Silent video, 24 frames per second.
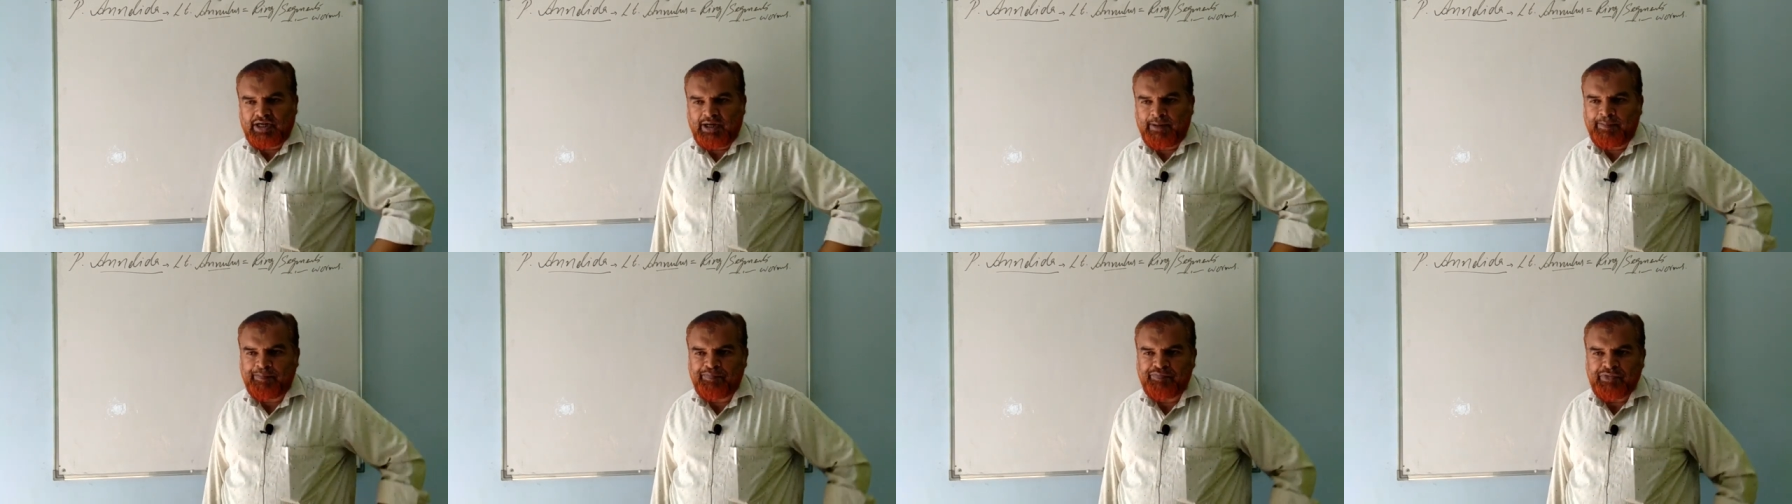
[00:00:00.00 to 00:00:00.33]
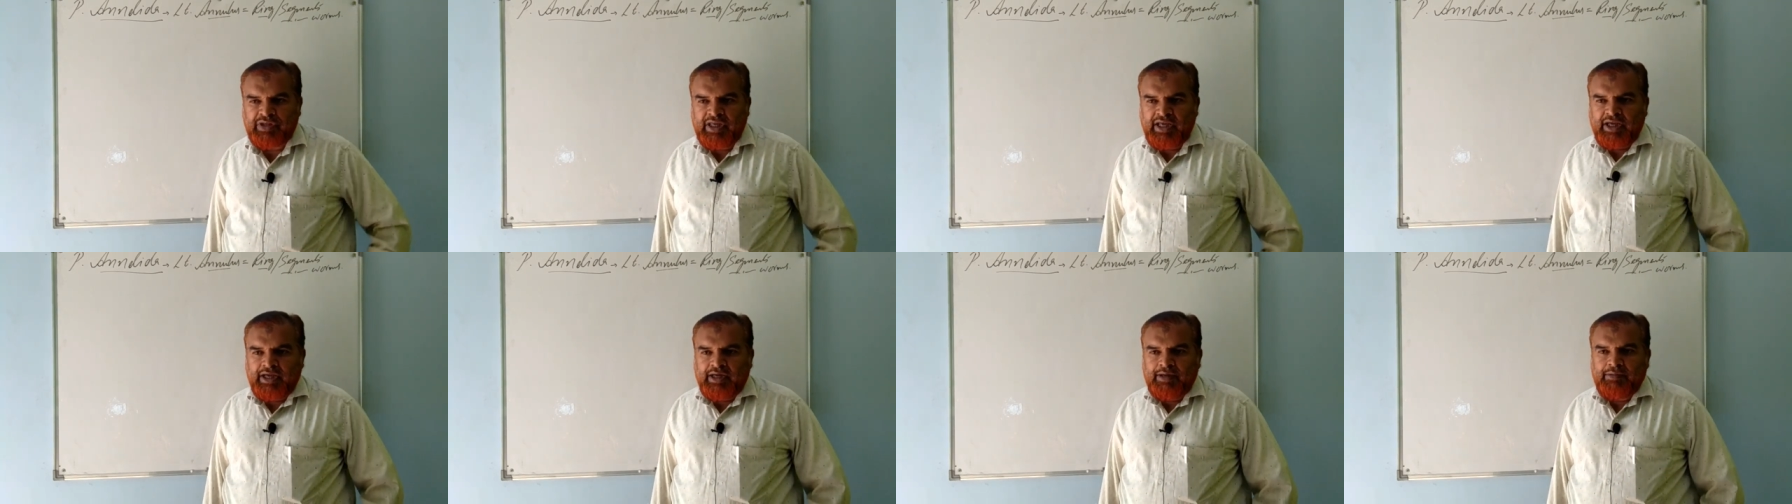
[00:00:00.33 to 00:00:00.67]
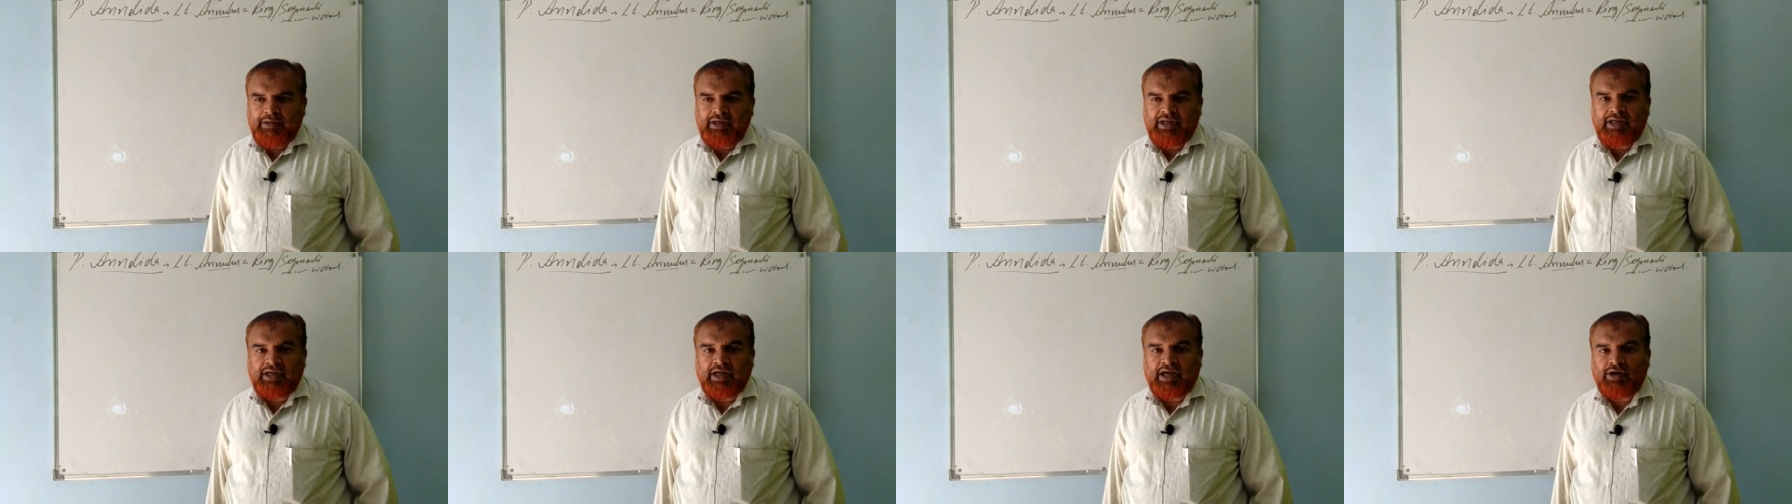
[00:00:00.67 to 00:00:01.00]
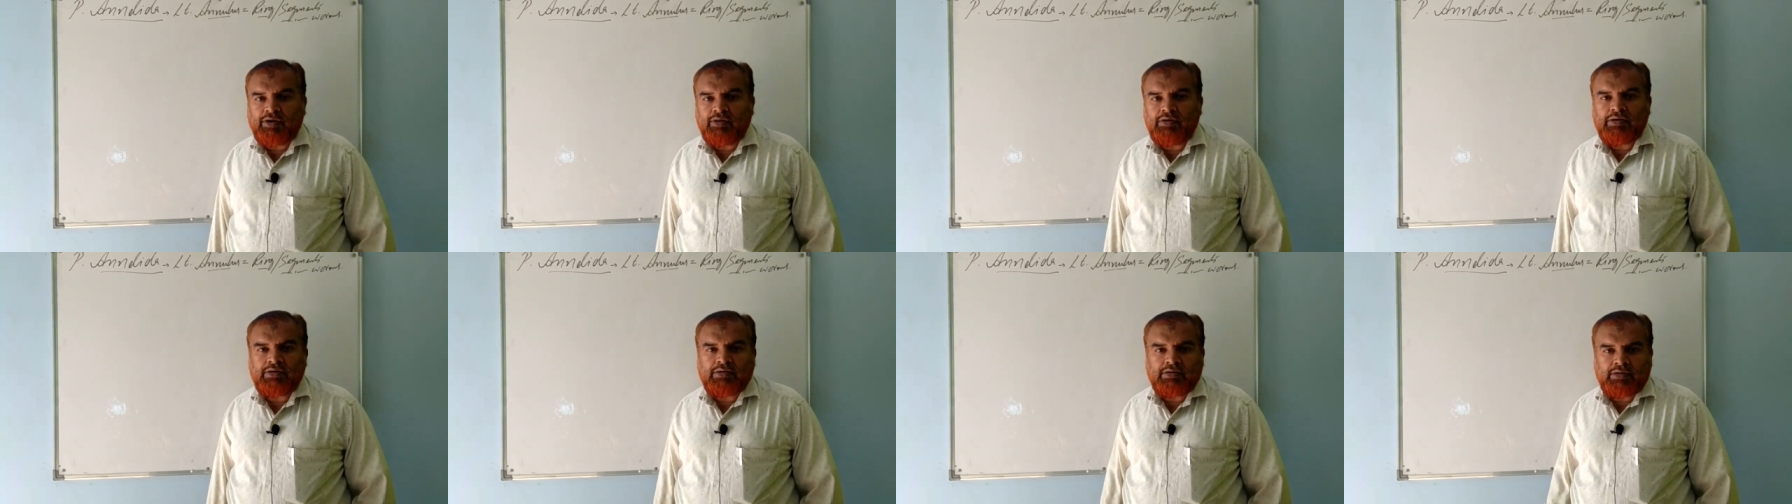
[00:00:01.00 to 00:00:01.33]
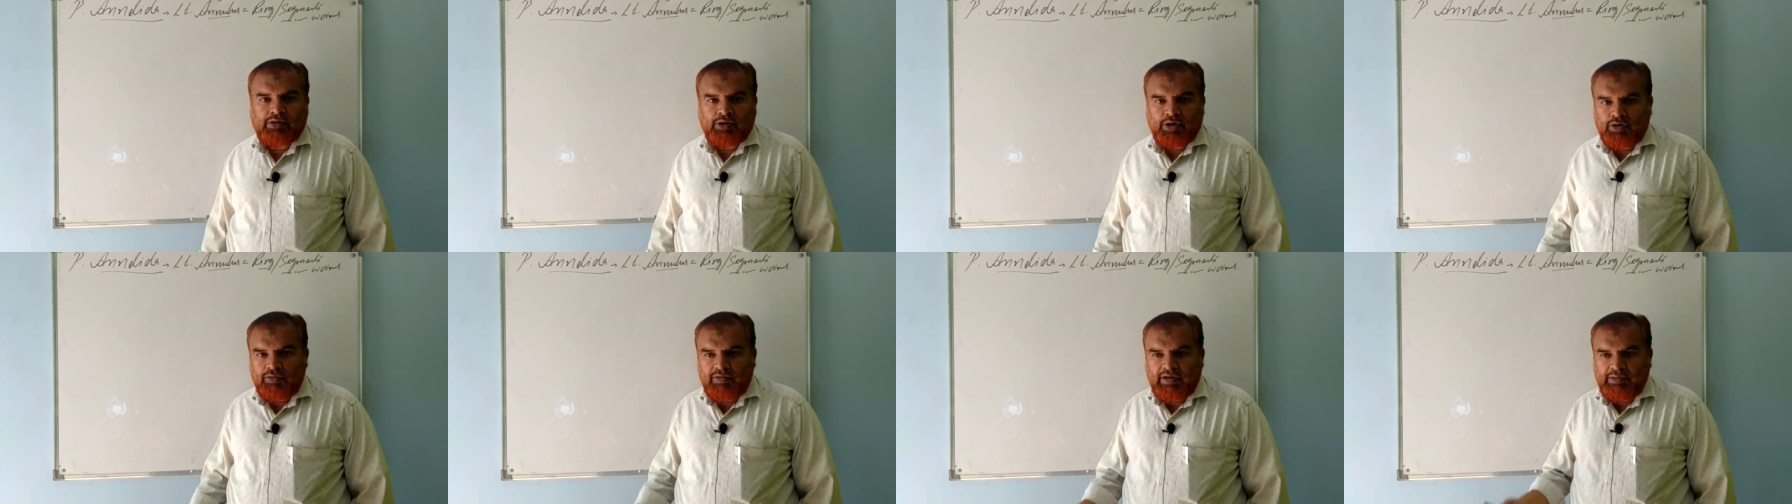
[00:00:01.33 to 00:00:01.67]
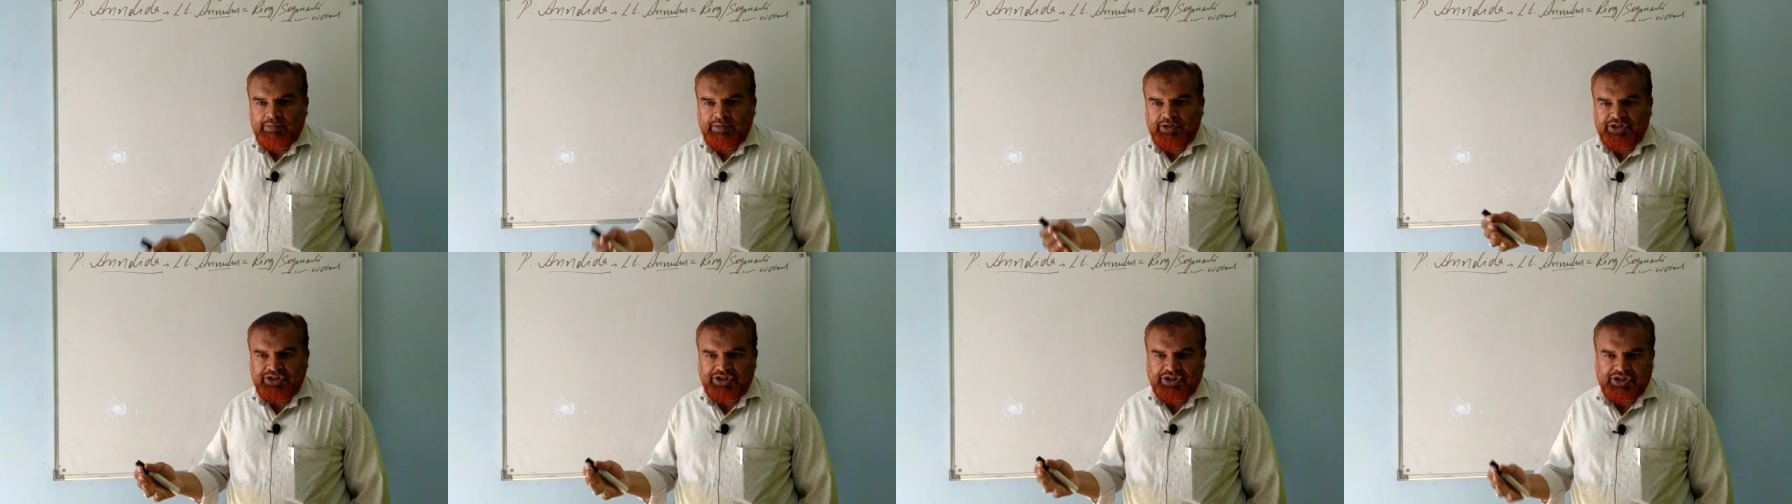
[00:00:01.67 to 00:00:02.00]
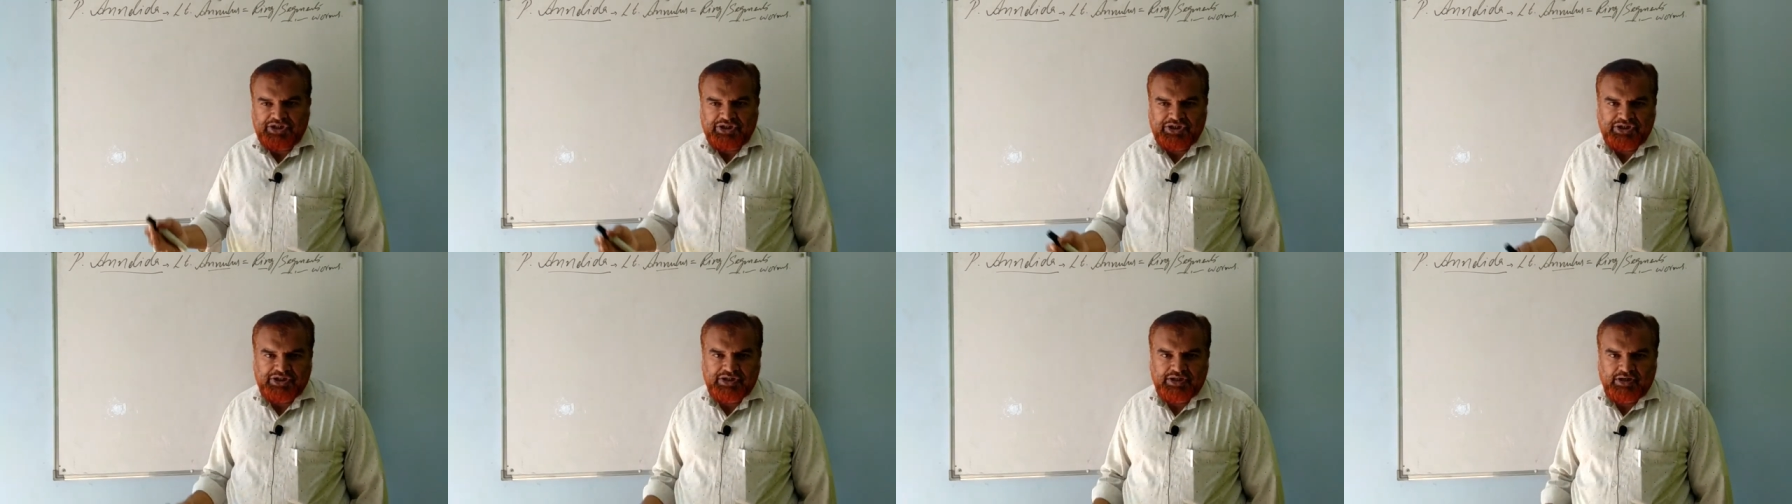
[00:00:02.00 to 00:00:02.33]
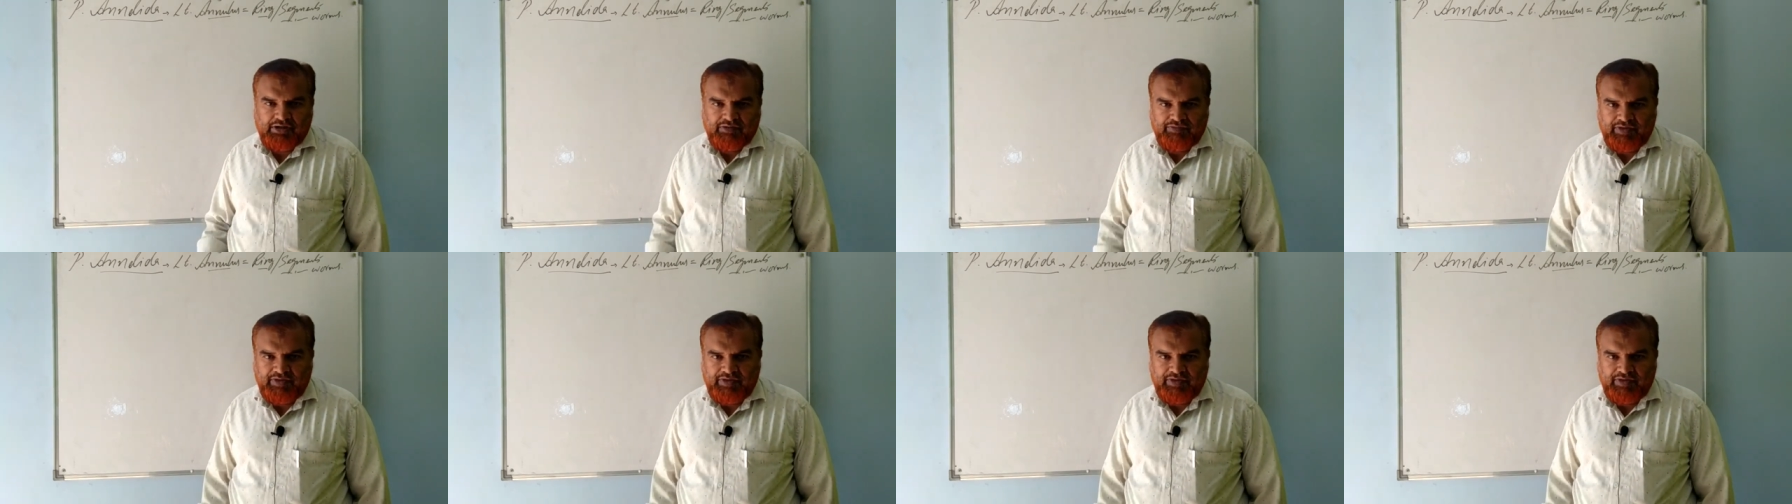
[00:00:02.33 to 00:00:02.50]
come in around Goa beaches.